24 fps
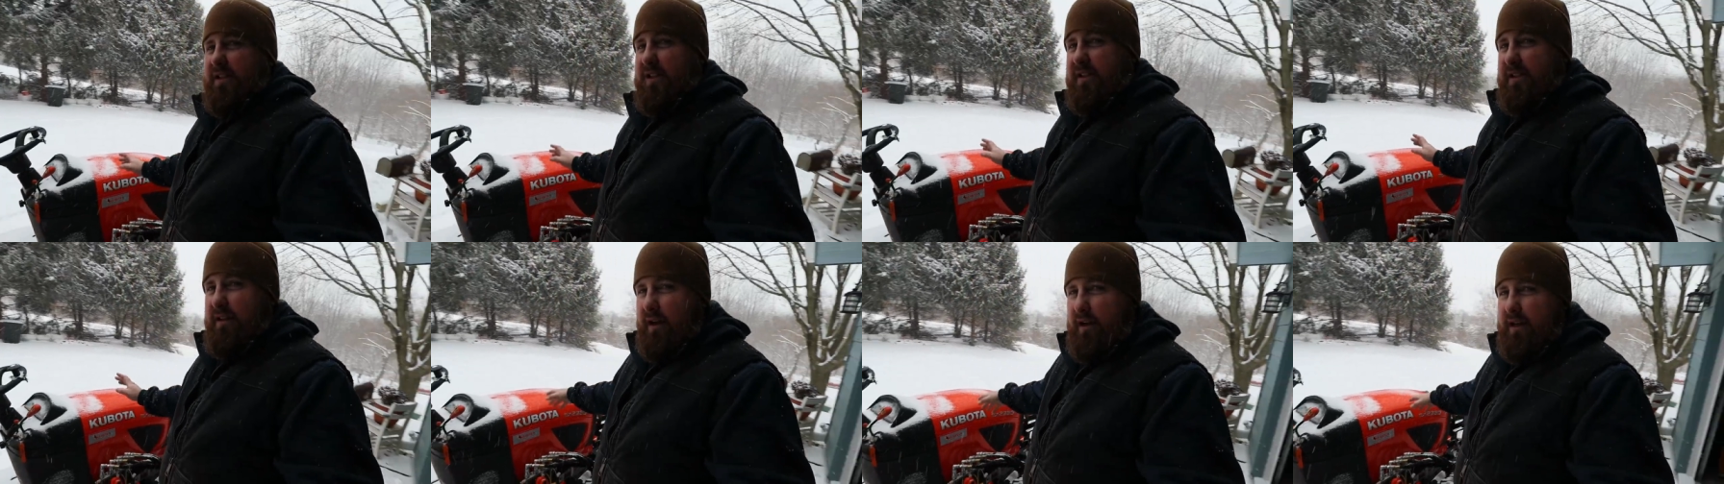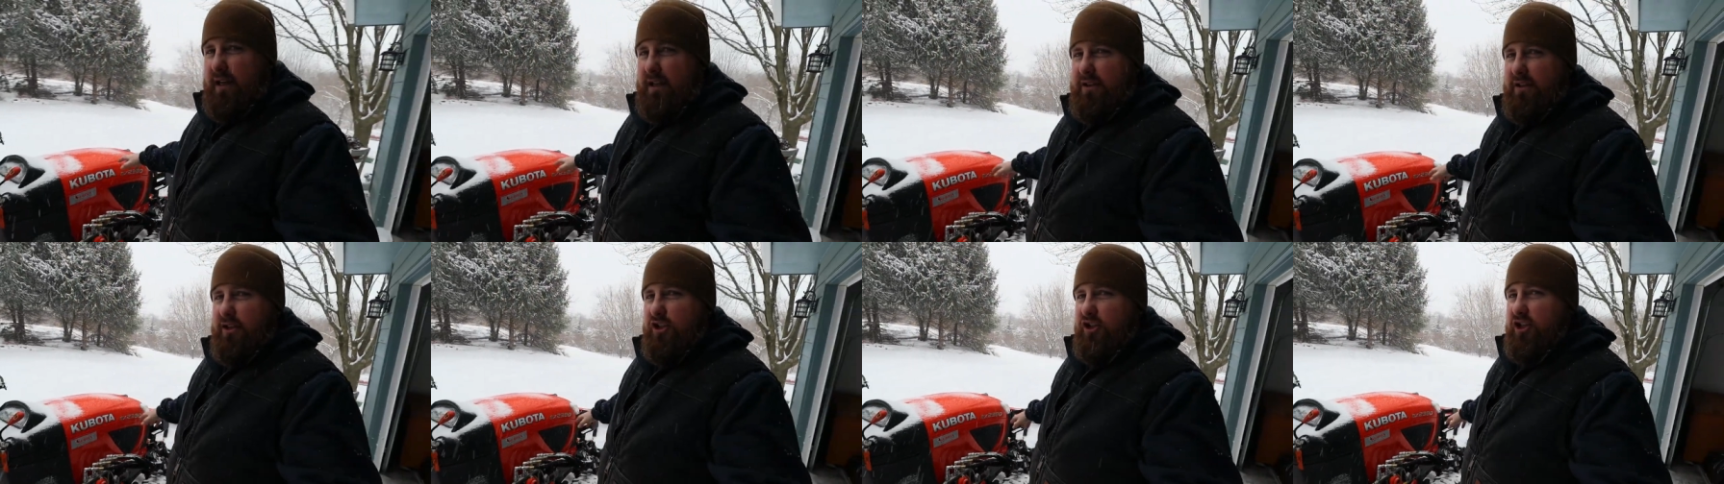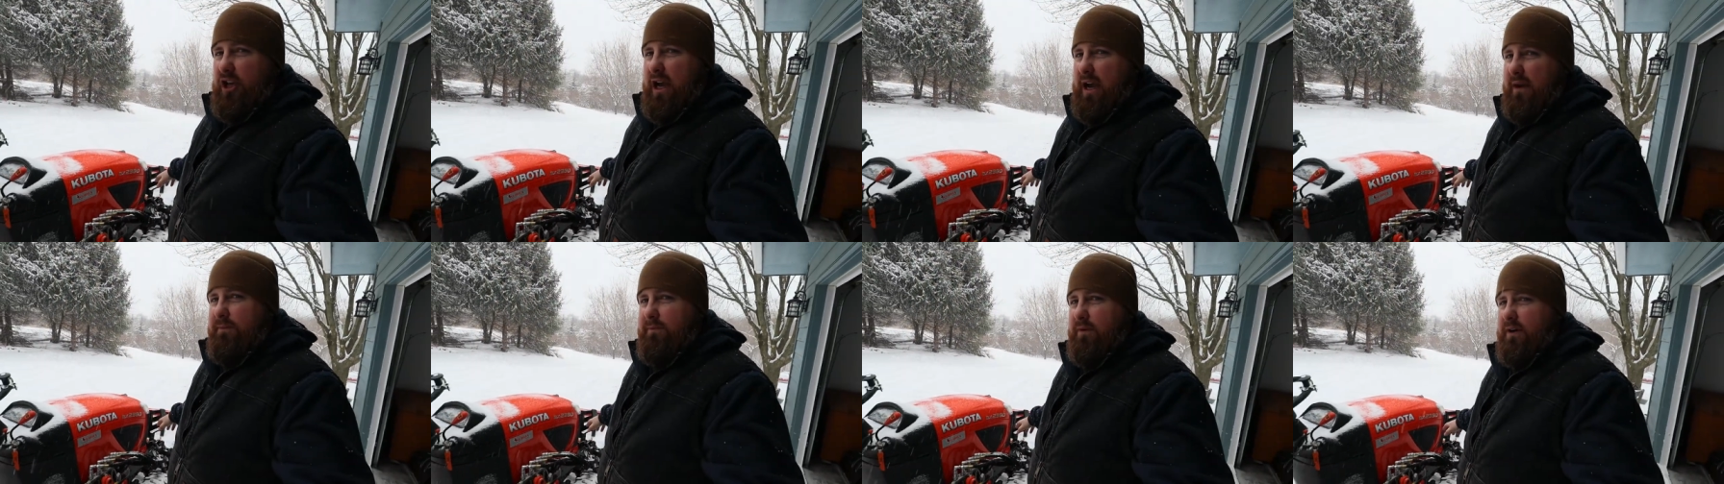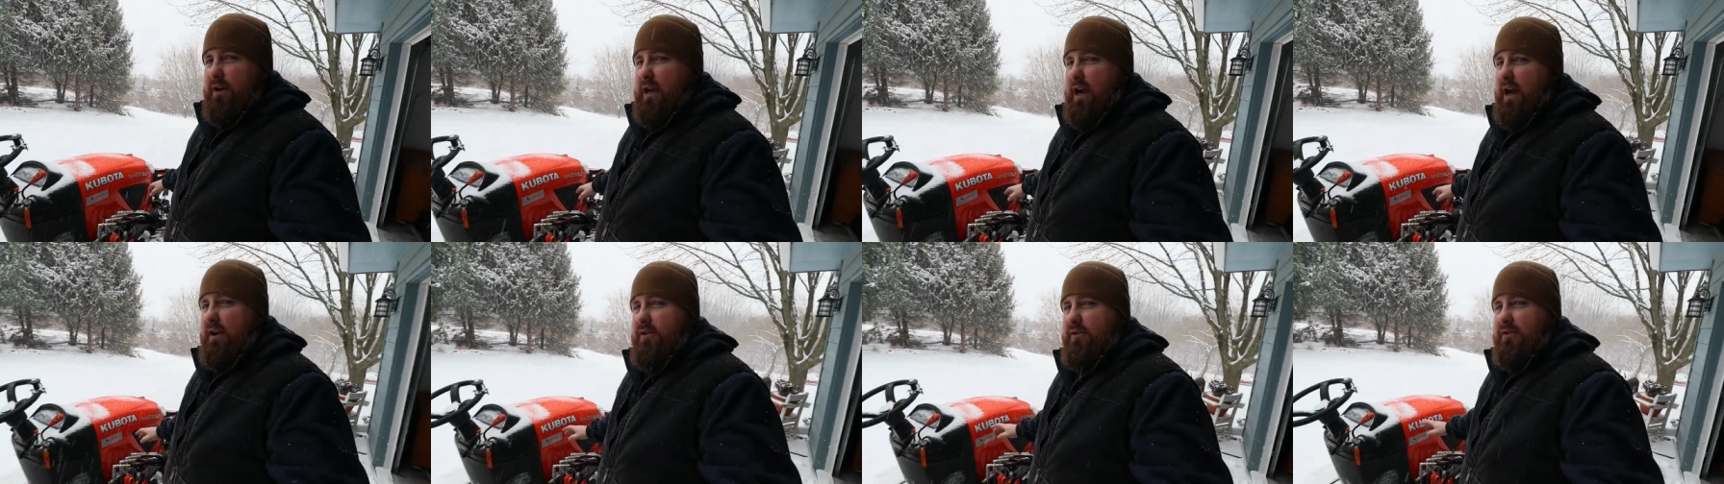stuck in the shop for
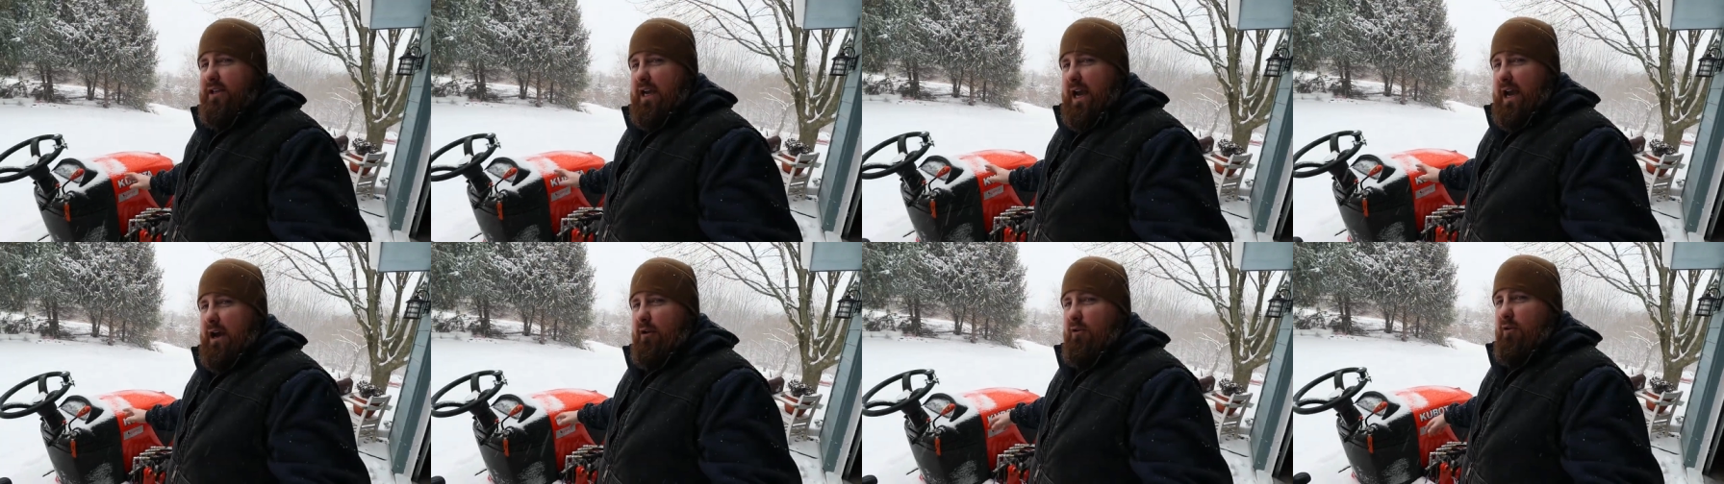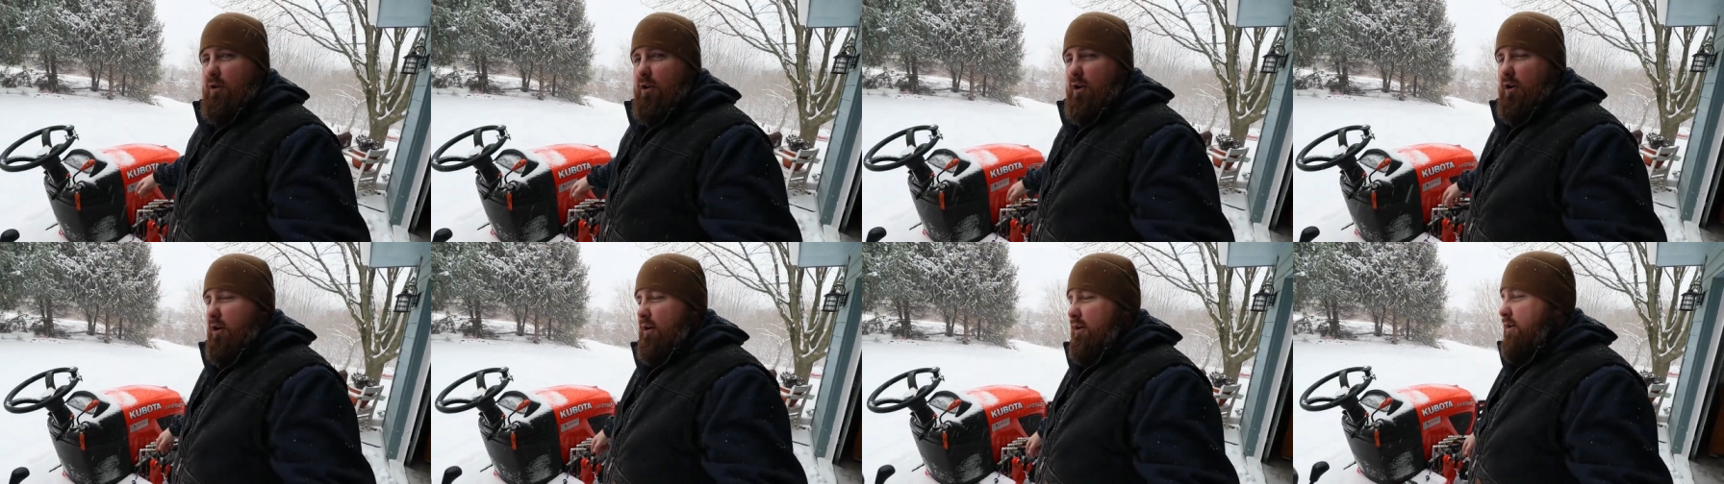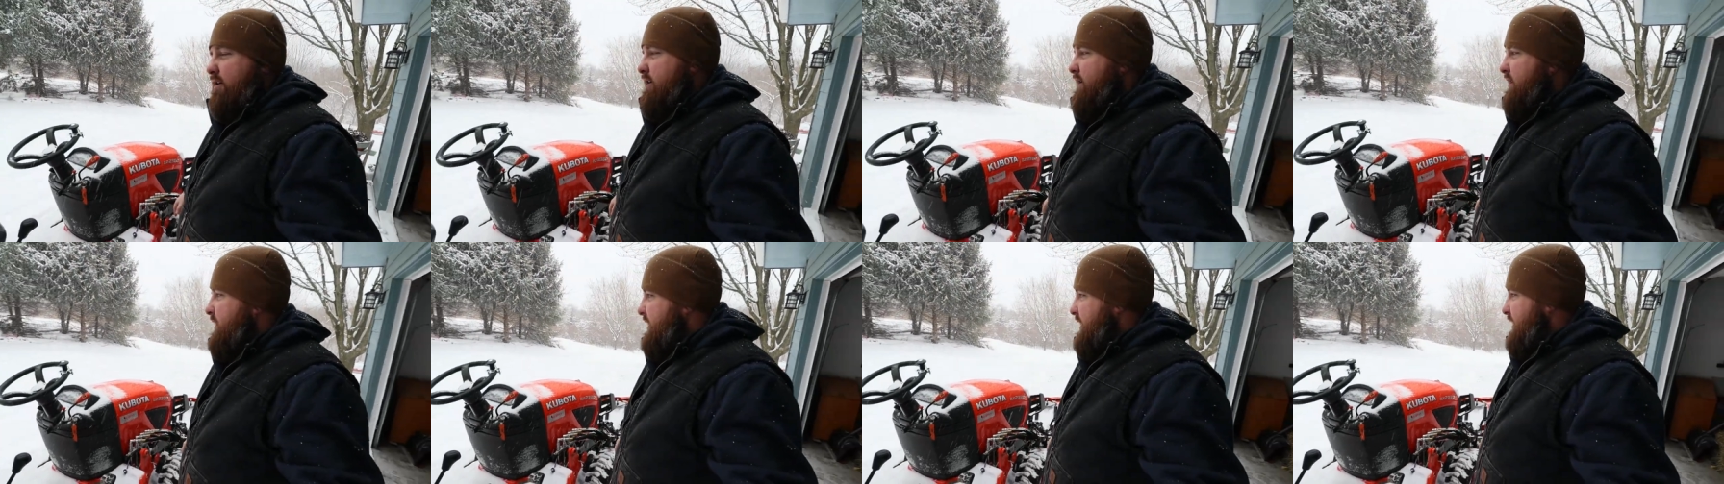God knows how long,